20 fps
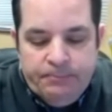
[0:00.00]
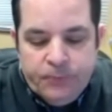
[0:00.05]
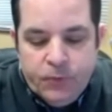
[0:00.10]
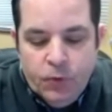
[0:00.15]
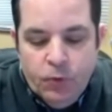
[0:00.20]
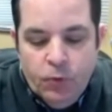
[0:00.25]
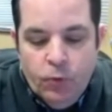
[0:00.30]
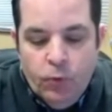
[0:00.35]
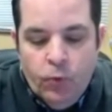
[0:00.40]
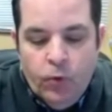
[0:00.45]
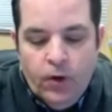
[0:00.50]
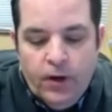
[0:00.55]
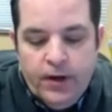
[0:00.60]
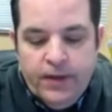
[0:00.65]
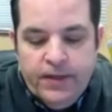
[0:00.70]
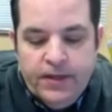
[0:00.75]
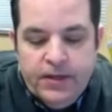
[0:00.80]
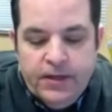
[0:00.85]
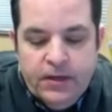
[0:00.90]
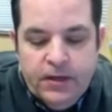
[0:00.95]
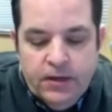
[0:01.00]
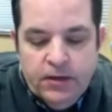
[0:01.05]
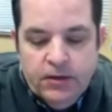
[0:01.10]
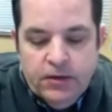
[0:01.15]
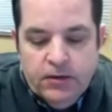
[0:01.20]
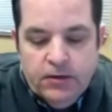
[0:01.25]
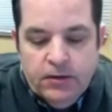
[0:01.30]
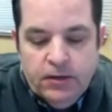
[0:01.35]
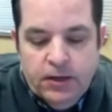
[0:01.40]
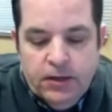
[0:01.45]
One of the
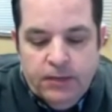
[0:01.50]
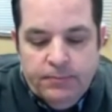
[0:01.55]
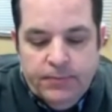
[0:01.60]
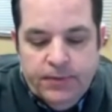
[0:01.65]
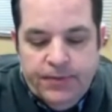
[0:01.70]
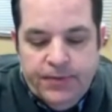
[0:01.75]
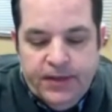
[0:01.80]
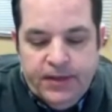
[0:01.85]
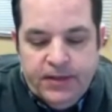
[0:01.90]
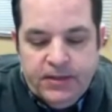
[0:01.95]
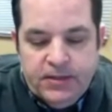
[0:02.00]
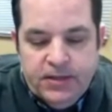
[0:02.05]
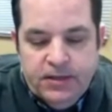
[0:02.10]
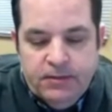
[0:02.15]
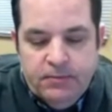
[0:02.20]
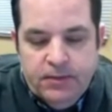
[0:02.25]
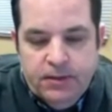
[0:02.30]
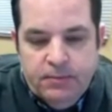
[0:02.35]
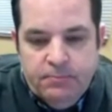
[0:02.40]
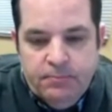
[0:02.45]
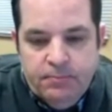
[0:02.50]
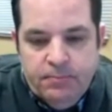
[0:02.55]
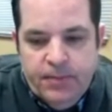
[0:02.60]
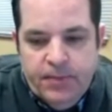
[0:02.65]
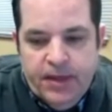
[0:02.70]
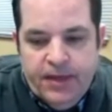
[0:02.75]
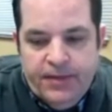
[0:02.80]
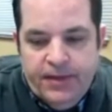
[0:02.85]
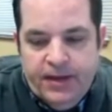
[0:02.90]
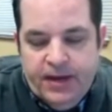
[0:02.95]
things that
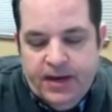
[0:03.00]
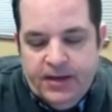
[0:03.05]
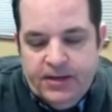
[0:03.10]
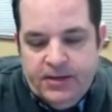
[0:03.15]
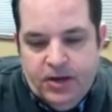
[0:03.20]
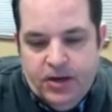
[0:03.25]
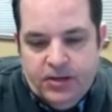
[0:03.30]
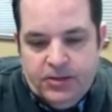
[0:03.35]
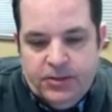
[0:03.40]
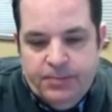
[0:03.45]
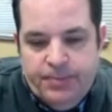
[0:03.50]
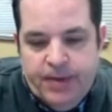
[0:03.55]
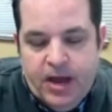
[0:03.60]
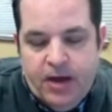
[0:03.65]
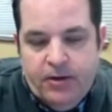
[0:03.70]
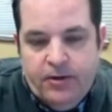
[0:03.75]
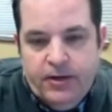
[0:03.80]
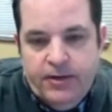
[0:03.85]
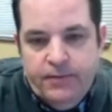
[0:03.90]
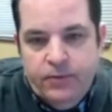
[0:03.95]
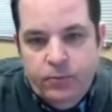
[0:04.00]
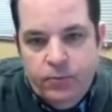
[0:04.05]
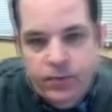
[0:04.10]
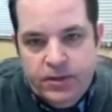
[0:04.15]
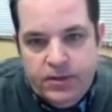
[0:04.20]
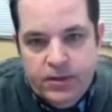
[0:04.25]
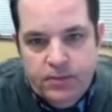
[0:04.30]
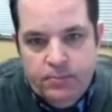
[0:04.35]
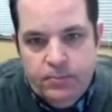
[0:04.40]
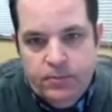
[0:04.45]
Bethany and I talked about, and even
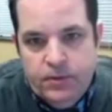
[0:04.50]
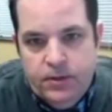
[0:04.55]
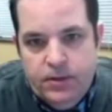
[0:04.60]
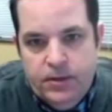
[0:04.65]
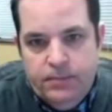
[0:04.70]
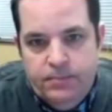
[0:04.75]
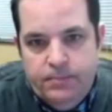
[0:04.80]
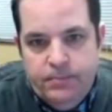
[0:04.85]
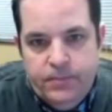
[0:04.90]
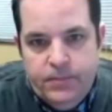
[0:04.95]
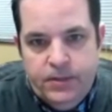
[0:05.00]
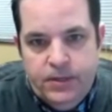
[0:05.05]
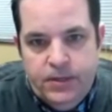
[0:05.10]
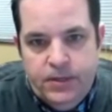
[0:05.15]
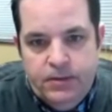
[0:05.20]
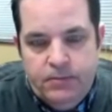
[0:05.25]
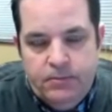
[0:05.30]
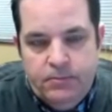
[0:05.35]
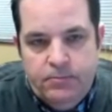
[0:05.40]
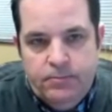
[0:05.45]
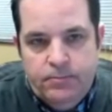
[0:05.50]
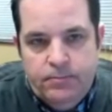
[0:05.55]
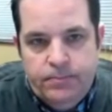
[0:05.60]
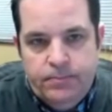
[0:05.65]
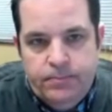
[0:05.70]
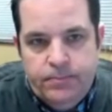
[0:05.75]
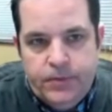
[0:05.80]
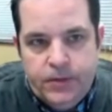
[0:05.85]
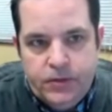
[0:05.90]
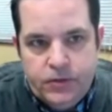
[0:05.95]
with the
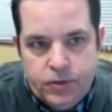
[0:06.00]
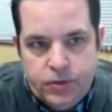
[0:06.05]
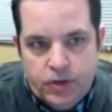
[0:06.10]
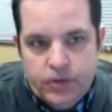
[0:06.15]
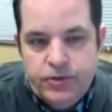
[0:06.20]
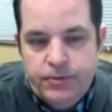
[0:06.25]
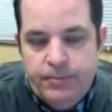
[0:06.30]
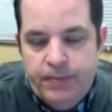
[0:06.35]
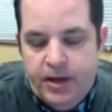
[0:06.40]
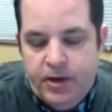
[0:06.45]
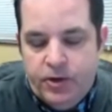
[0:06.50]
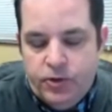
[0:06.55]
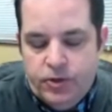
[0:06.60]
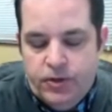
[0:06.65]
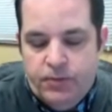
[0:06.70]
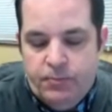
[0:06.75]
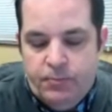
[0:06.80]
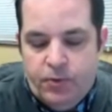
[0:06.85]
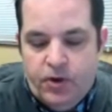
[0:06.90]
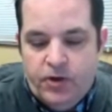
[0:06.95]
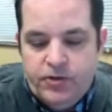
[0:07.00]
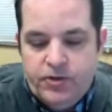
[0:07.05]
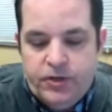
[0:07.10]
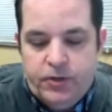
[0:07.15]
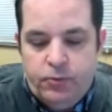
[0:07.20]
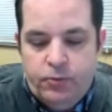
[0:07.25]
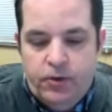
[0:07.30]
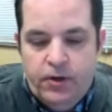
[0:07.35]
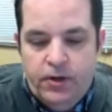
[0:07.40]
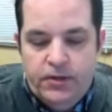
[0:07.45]
construction manager on the
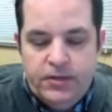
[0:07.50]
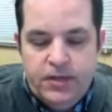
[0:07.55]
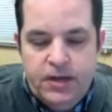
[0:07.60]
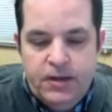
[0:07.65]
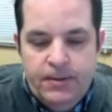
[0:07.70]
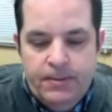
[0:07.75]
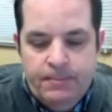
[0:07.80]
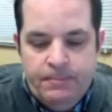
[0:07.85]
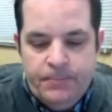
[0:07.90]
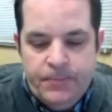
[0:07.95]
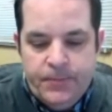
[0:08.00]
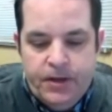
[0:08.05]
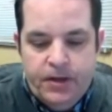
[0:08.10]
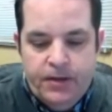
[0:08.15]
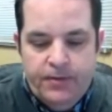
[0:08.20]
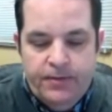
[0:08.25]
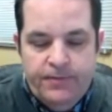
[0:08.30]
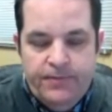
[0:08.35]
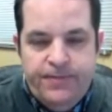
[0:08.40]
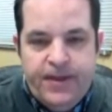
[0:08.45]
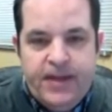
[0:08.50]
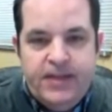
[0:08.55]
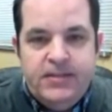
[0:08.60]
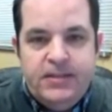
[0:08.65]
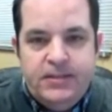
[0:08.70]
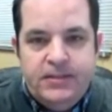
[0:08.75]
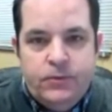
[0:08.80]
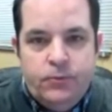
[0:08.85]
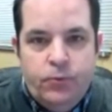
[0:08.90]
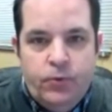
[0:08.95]
project, was the
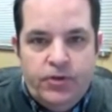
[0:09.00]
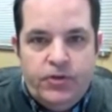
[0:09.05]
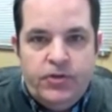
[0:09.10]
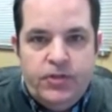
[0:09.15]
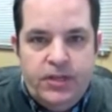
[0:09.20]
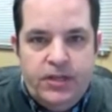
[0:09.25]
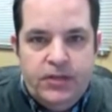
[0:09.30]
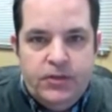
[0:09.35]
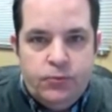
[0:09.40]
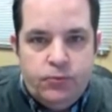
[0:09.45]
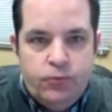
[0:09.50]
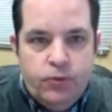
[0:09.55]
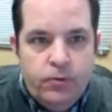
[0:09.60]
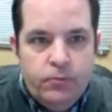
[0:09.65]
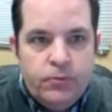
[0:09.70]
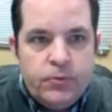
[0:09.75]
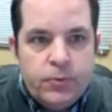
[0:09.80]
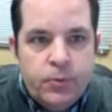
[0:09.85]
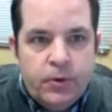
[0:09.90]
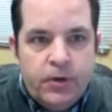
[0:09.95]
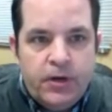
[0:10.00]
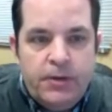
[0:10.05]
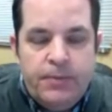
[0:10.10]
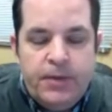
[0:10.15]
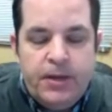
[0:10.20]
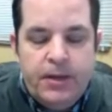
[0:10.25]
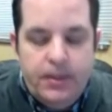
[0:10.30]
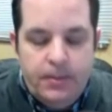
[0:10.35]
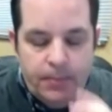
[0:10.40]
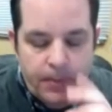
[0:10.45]
phases in which these rooms were going to
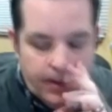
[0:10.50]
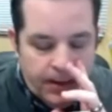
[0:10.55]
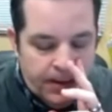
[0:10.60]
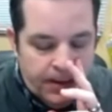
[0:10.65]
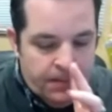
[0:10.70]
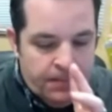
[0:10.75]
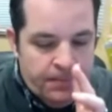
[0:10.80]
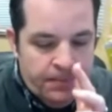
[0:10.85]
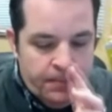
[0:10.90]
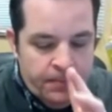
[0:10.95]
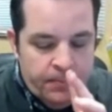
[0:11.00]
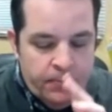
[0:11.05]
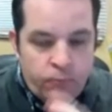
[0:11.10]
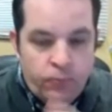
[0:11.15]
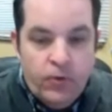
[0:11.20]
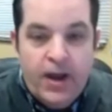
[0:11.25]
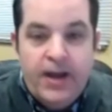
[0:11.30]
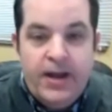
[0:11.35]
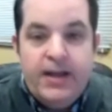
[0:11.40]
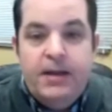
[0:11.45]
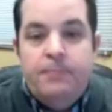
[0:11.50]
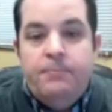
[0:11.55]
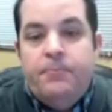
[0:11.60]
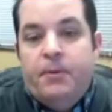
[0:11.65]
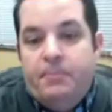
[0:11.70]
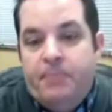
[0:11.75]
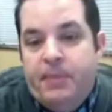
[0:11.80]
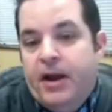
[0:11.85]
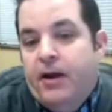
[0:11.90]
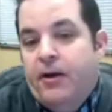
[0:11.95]
be ready and
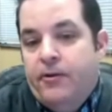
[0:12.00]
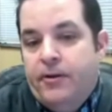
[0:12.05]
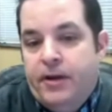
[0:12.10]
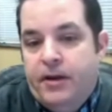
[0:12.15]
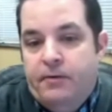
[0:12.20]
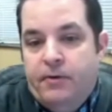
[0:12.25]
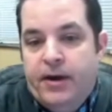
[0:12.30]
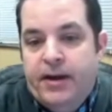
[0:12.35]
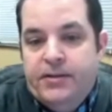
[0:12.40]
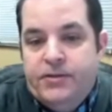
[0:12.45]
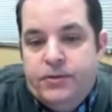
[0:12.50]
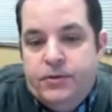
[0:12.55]
prepared in, right?